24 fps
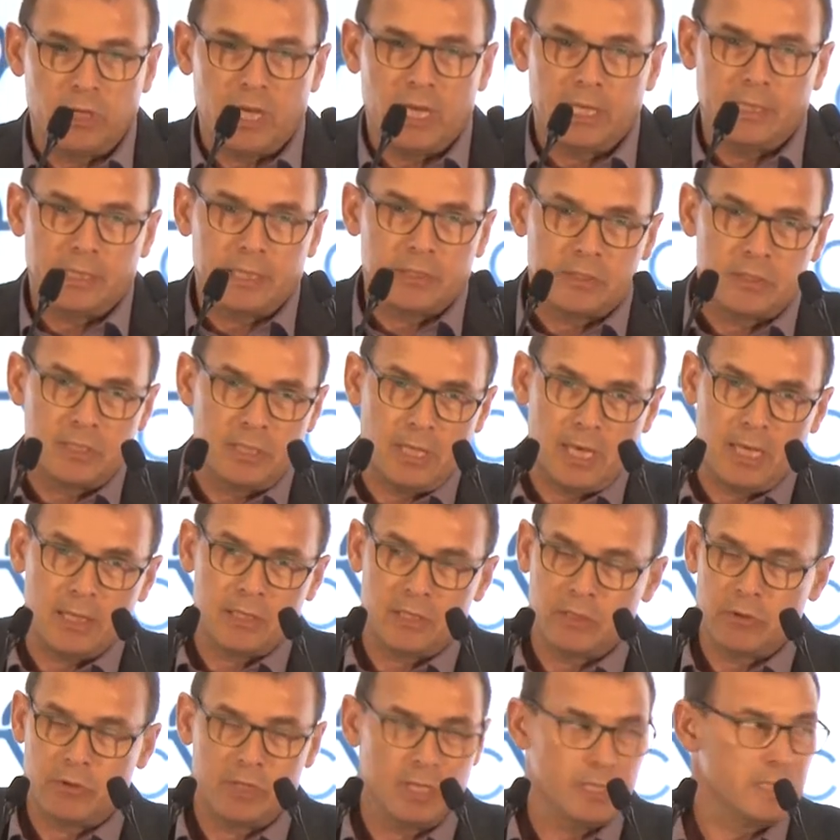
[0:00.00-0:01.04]
and as,
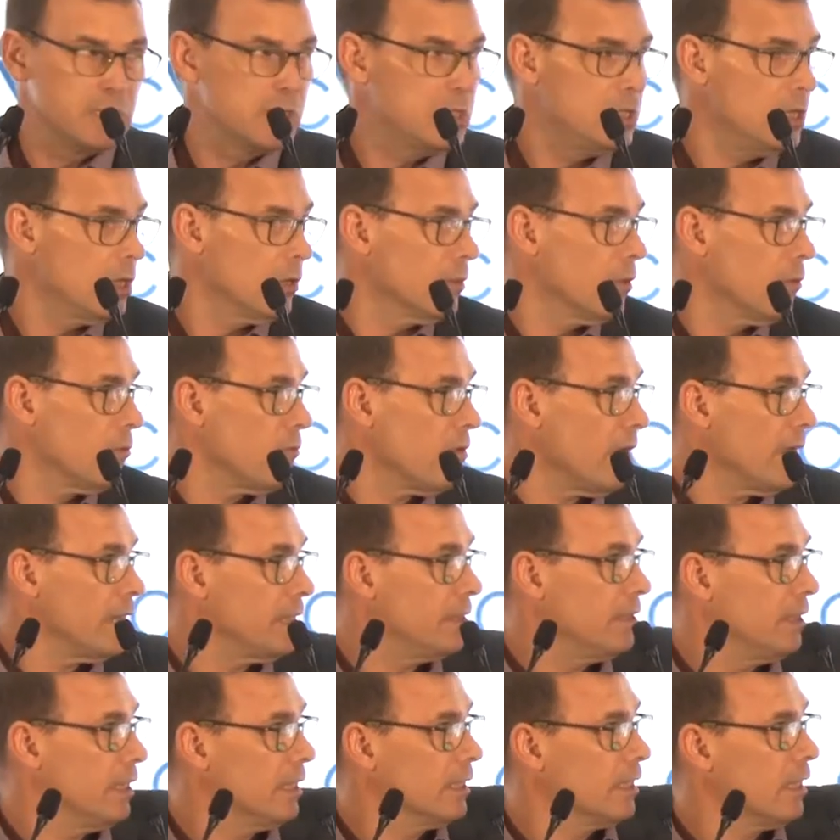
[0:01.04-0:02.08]
as you can see on the
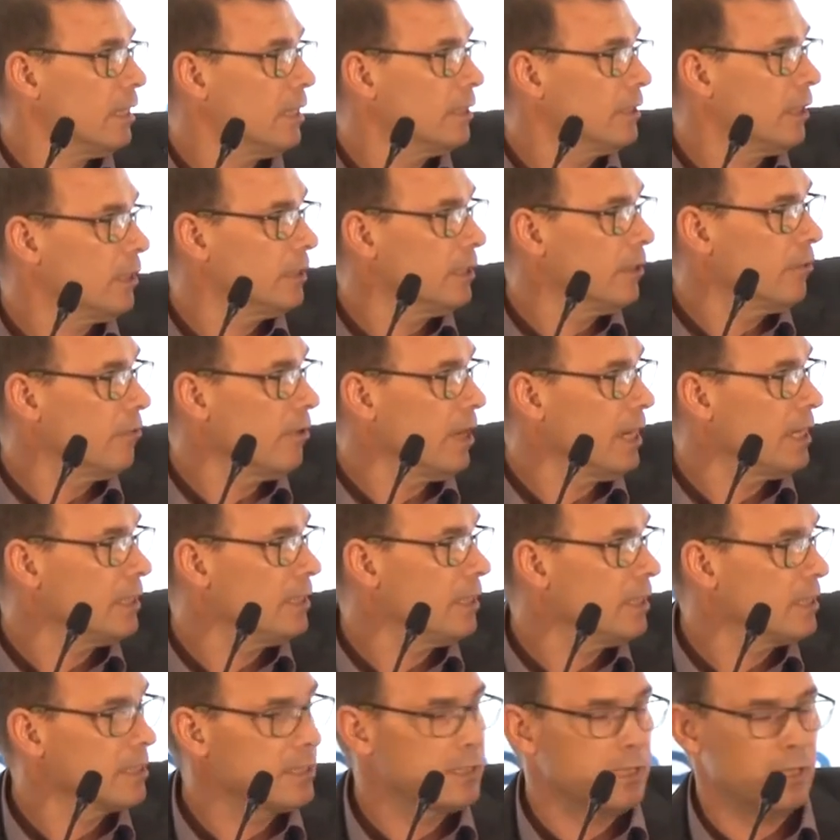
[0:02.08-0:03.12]
right hand on, on the right
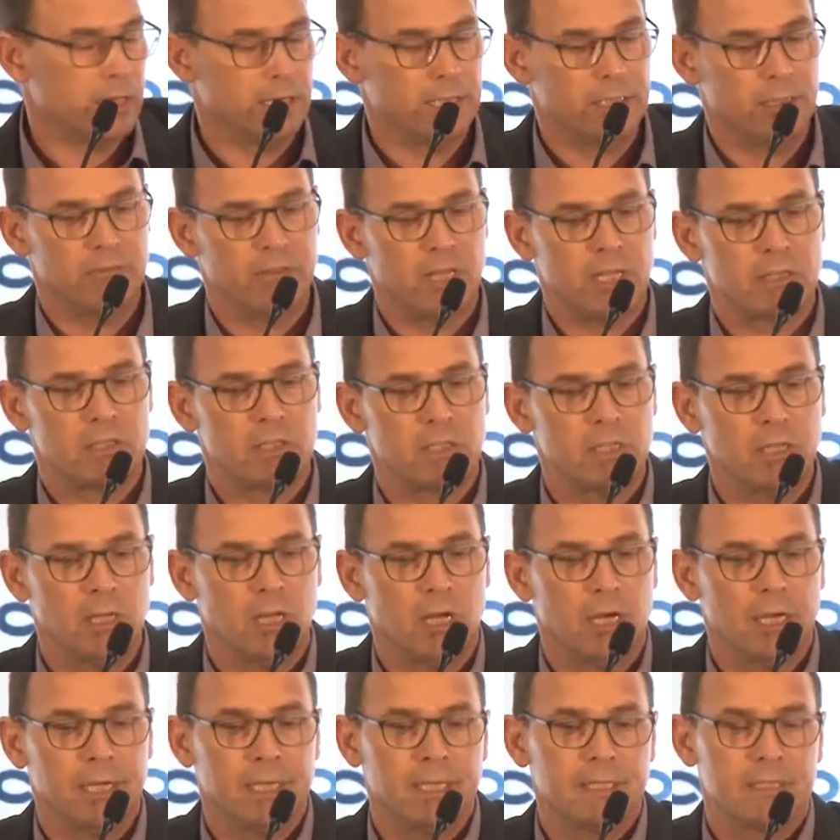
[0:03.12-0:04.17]
hand side of that
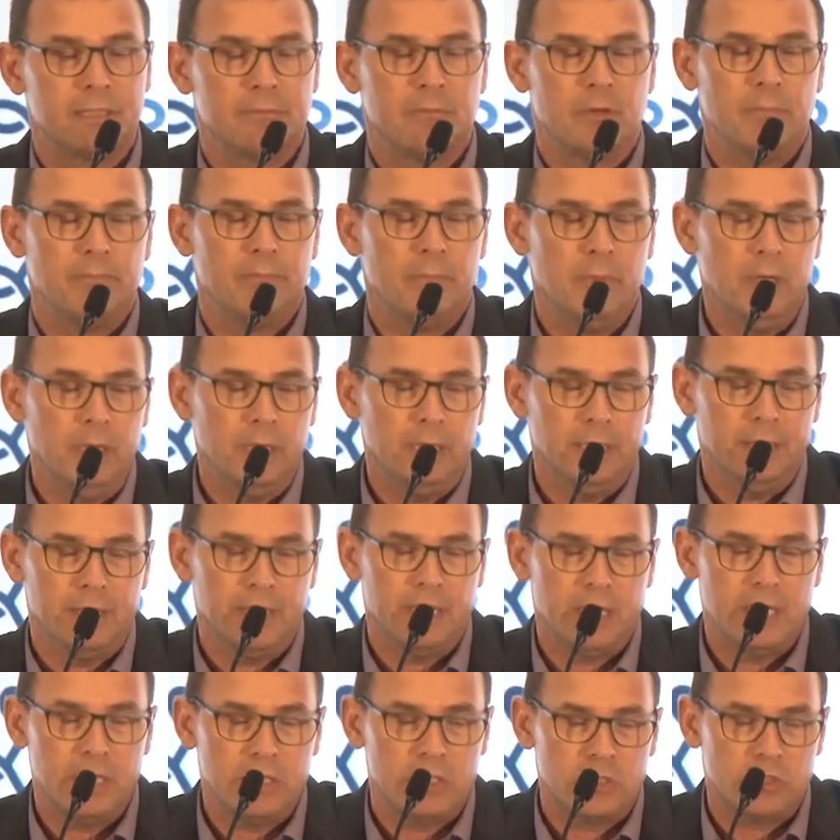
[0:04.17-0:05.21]
slide, uh, the
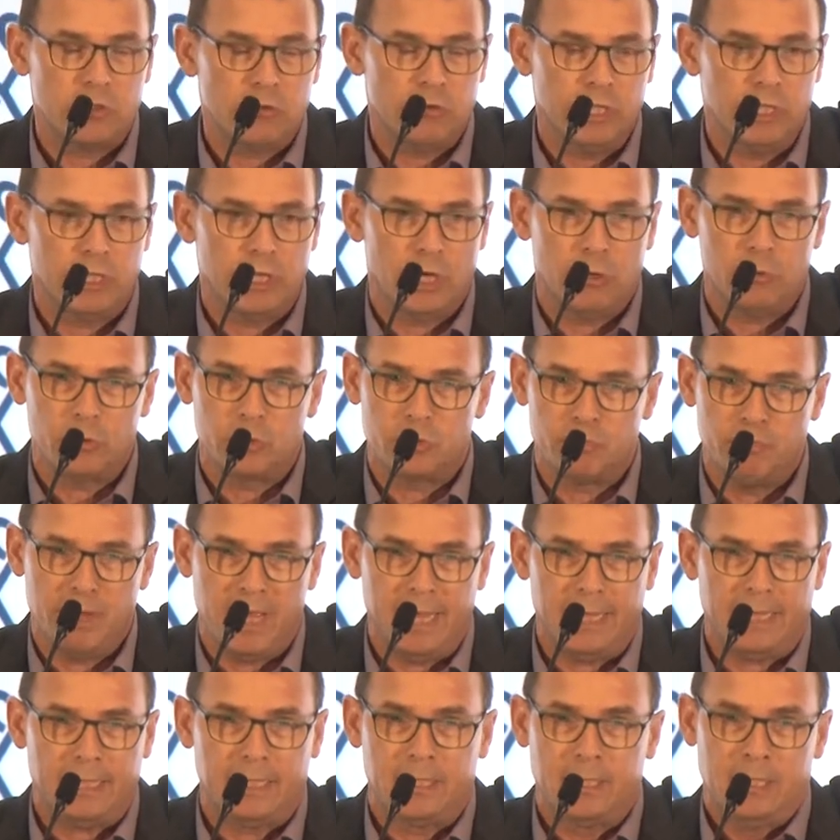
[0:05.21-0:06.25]
history goes
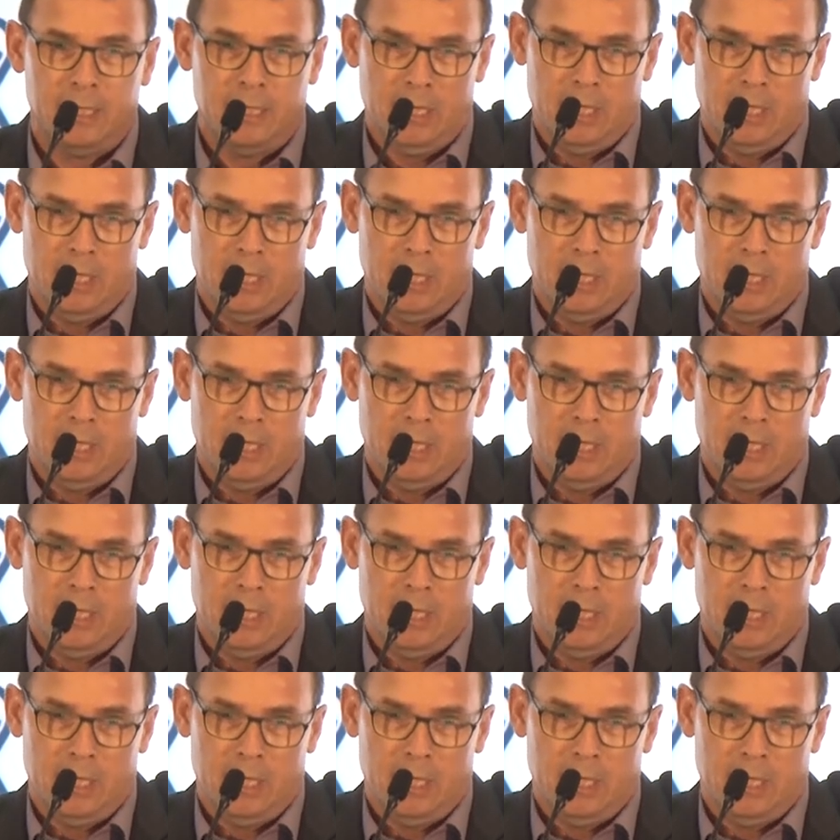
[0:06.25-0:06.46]
back